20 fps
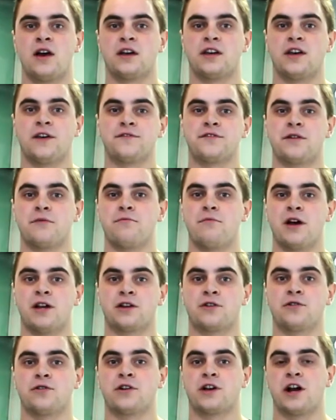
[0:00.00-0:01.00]
gives them
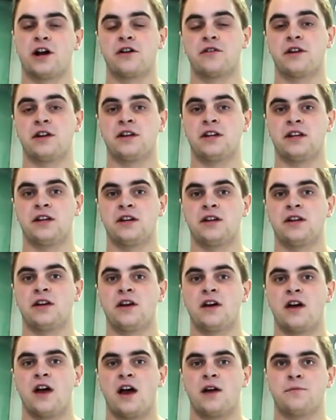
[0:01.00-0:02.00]
medical care they need,
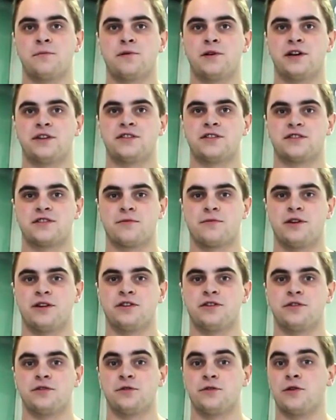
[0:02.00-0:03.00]
and places them
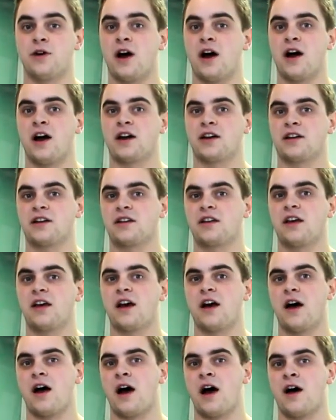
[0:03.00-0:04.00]
into
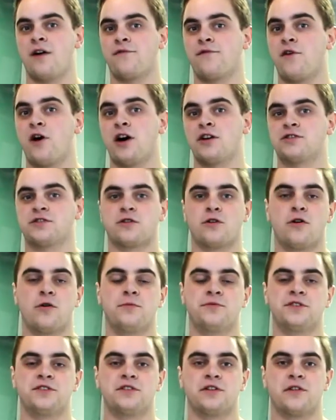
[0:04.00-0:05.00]
foster
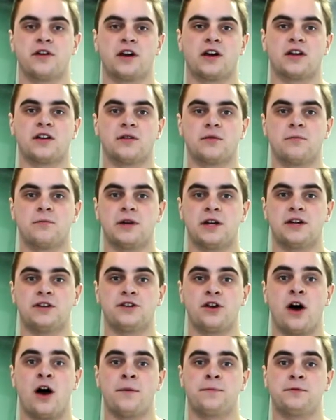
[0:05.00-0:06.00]
homes until they can be
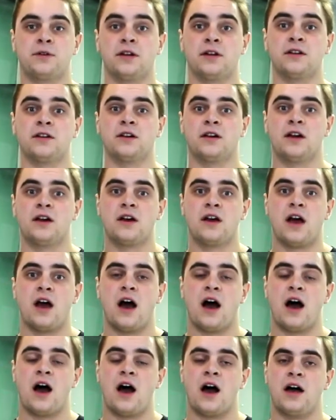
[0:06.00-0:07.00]
adopted.
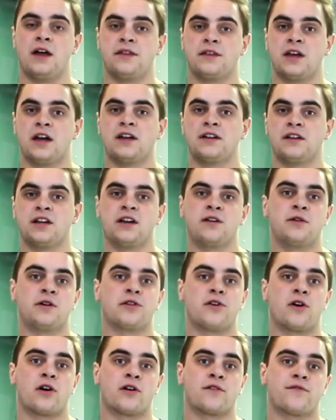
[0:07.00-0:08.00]
The idea
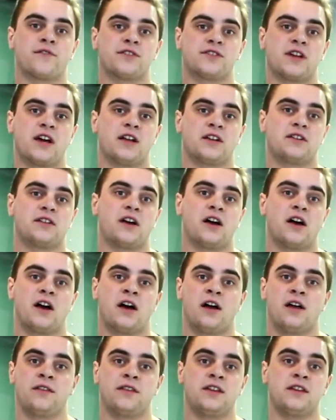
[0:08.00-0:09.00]
with ARF is that
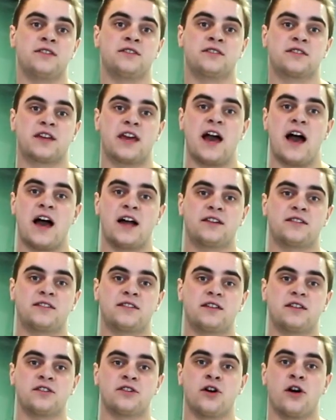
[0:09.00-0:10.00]
these
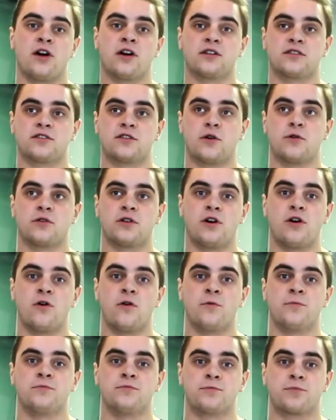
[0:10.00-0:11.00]
cats and dogs go
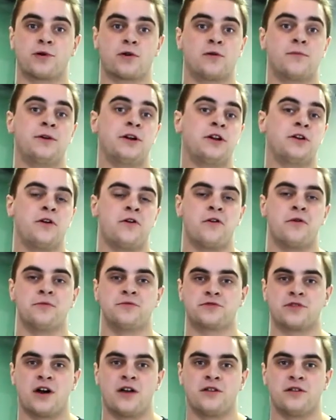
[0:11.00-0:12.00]
to permanent
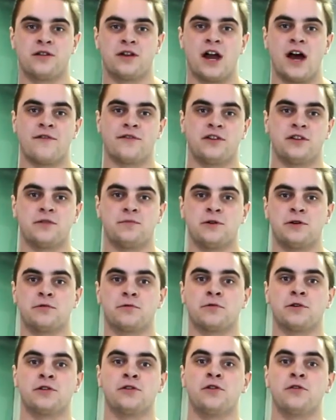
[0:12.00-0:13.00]
homes rather than having to be
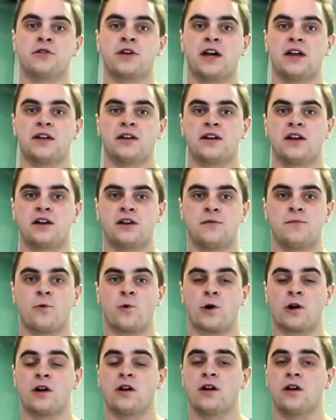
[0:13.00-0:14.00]
relocated
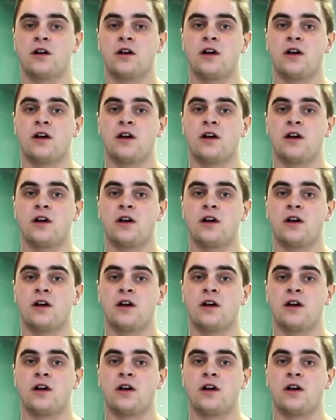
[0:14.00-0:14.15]
anymore.